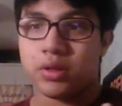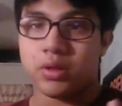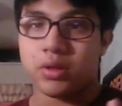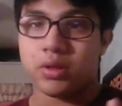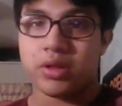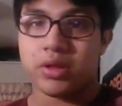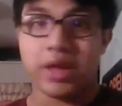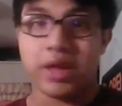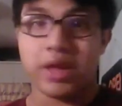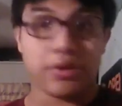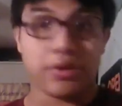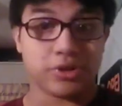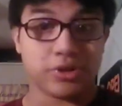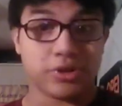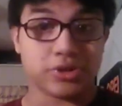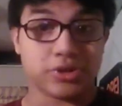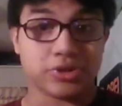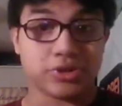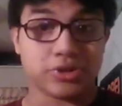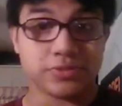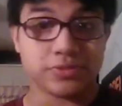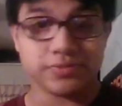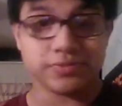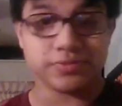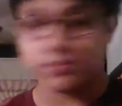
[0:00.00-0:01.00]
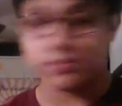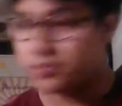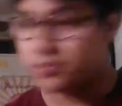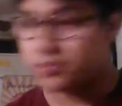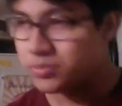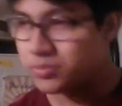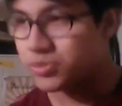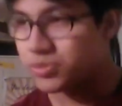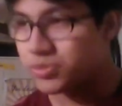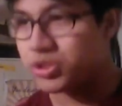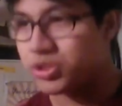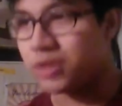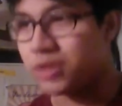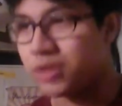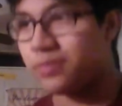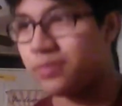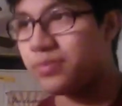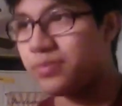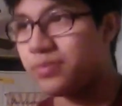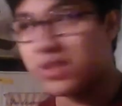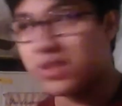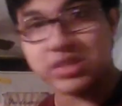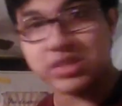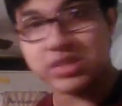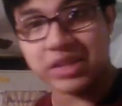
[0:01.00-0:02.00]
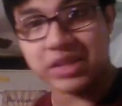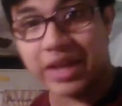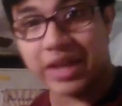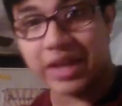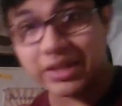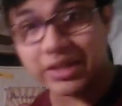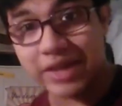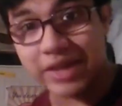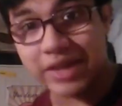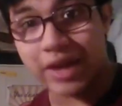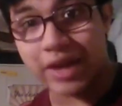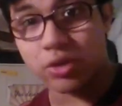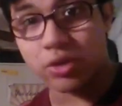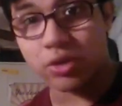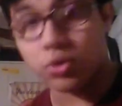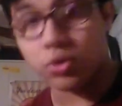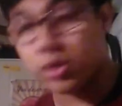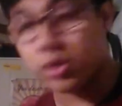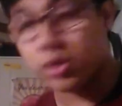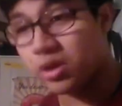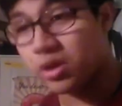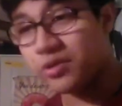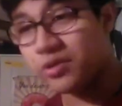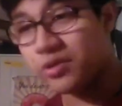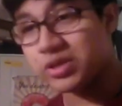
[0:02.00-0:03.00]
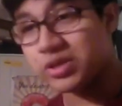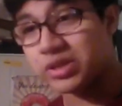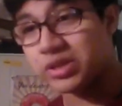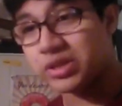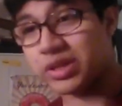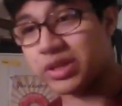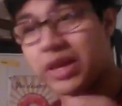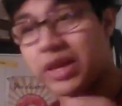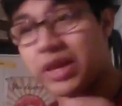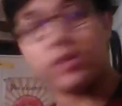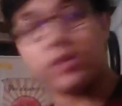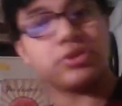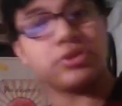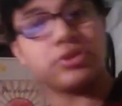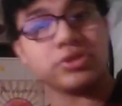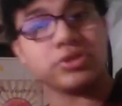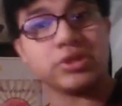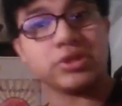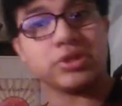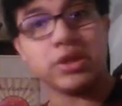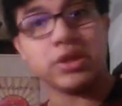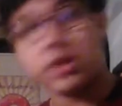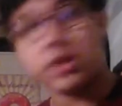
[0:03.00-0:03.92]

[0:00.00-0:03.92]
Characters. So this is the last category, obviously. Characters.